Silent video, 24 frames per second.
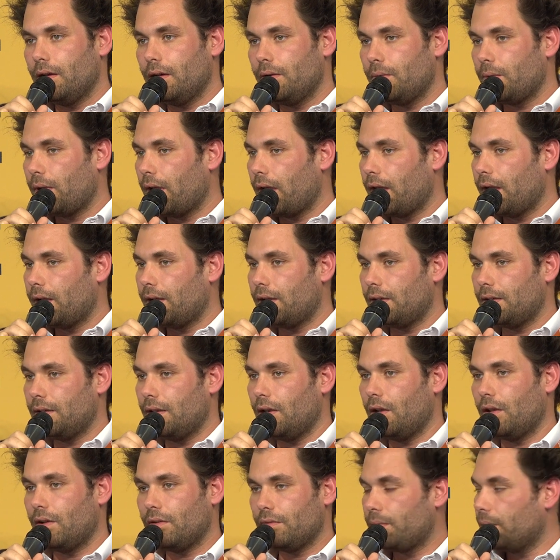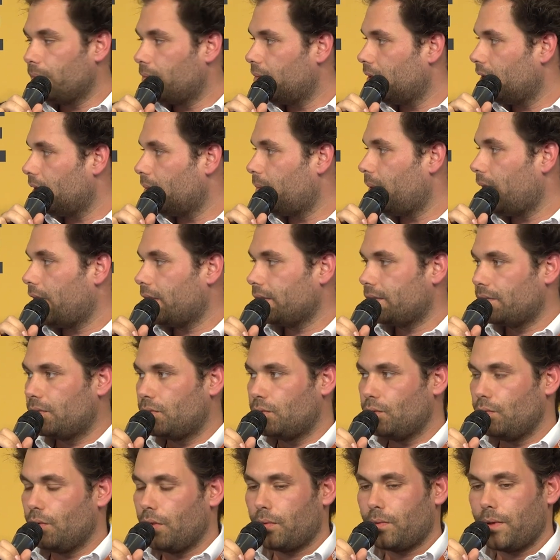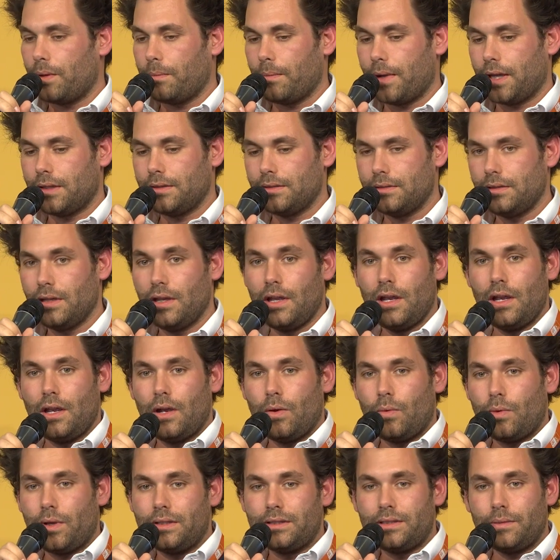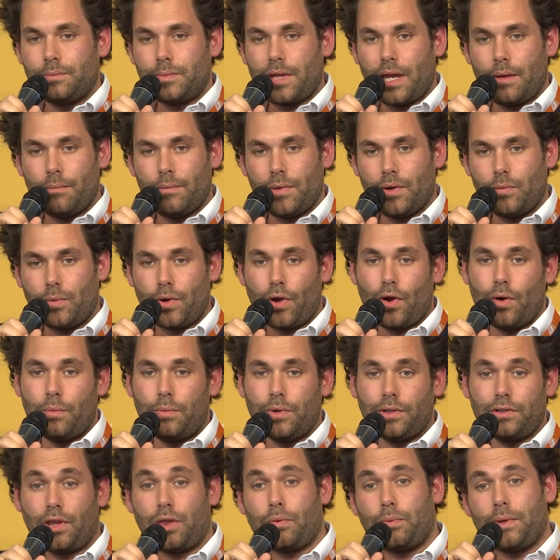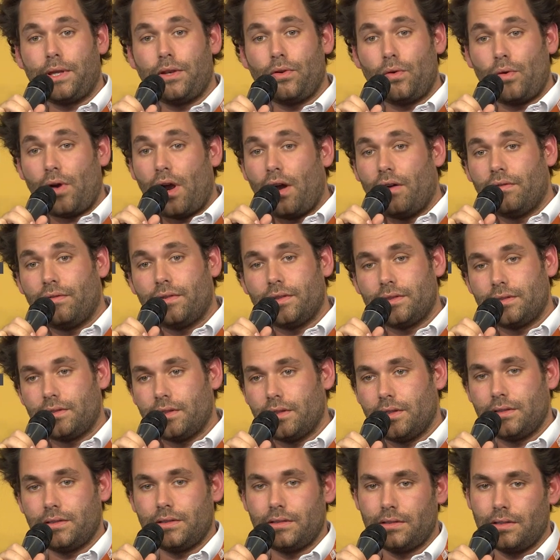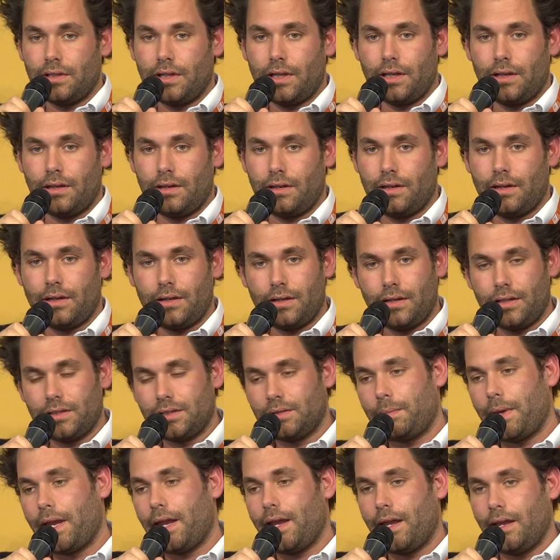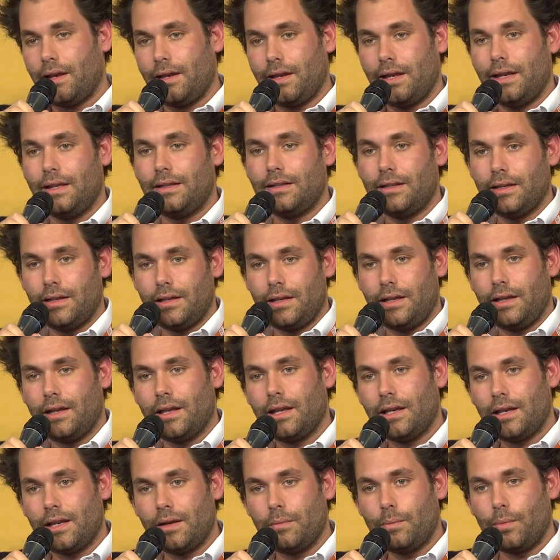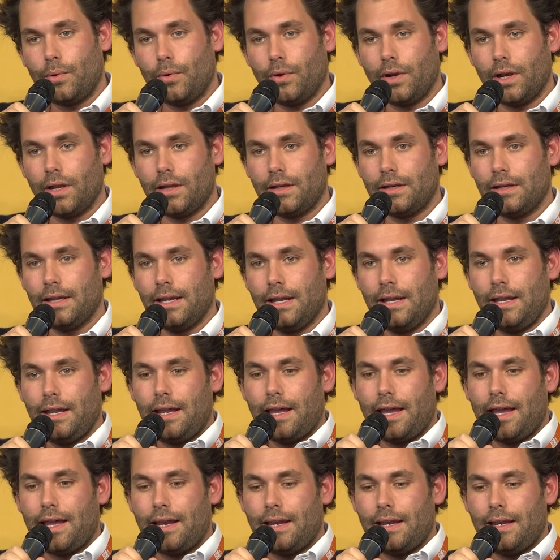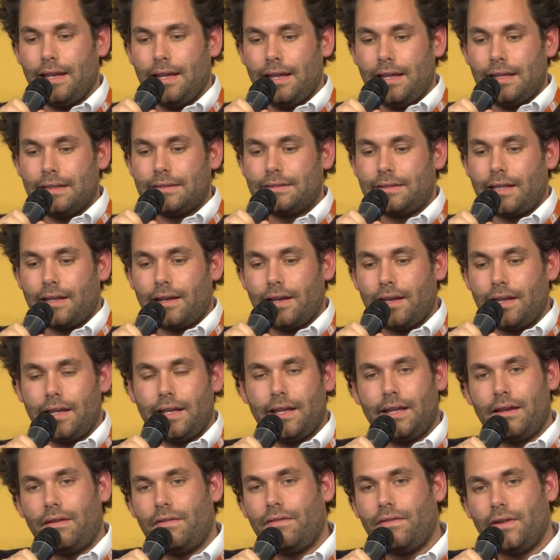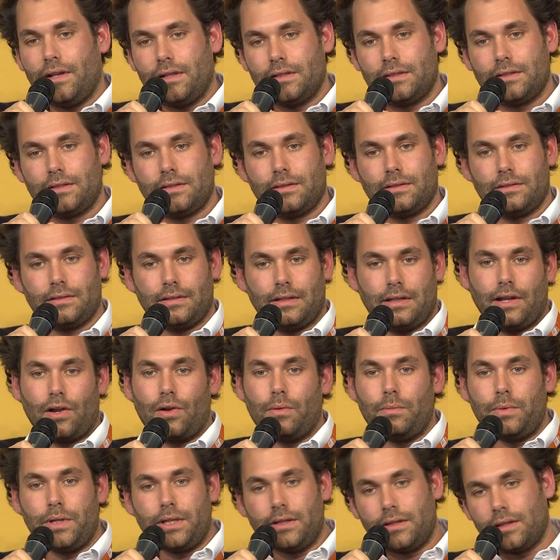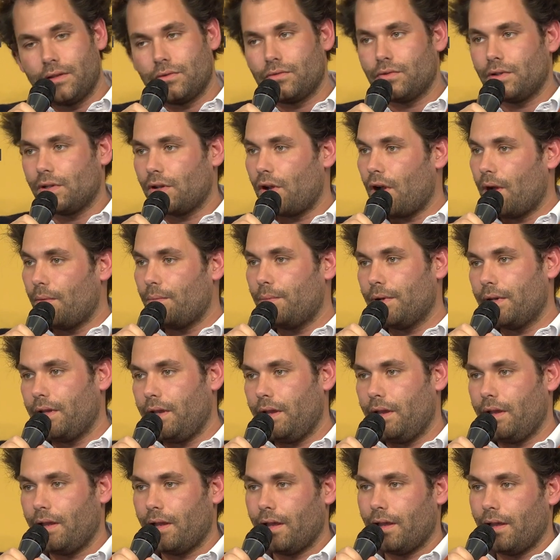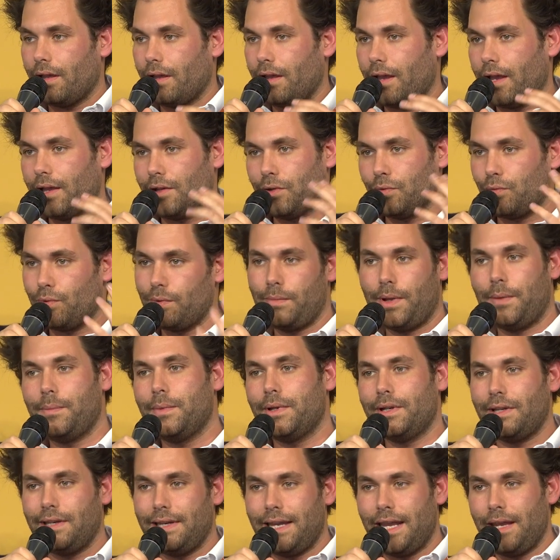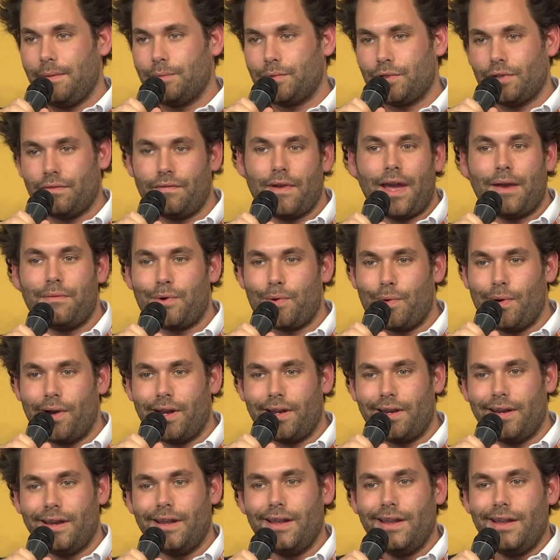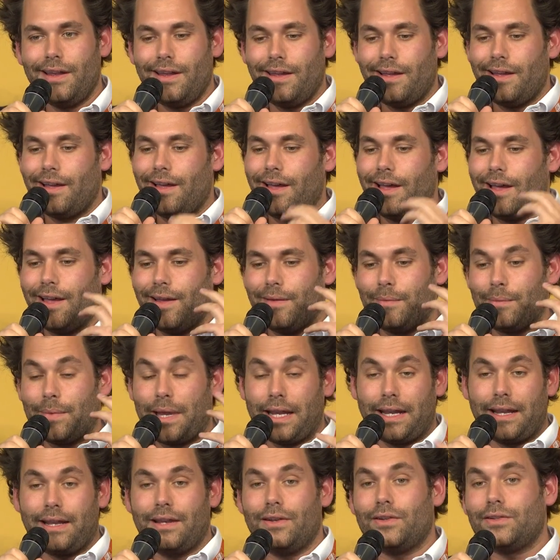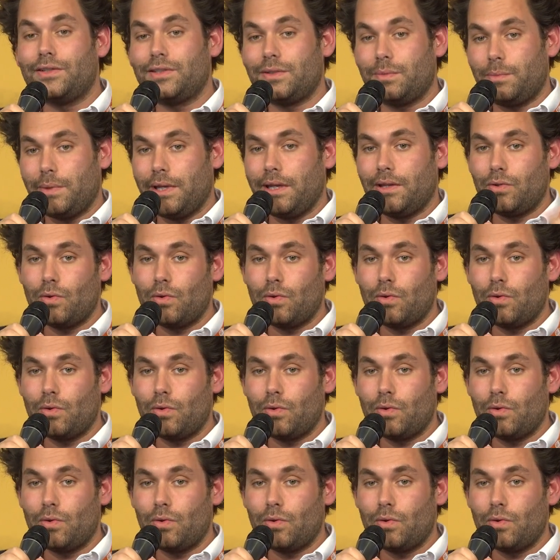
We hired a lot of people in the past 2-3 months. In September, we opened 3 new offices in Spain, Italy, and in Poland, and suddenly it feels a complete different company. I don't remember the names of everyone. I cannot speak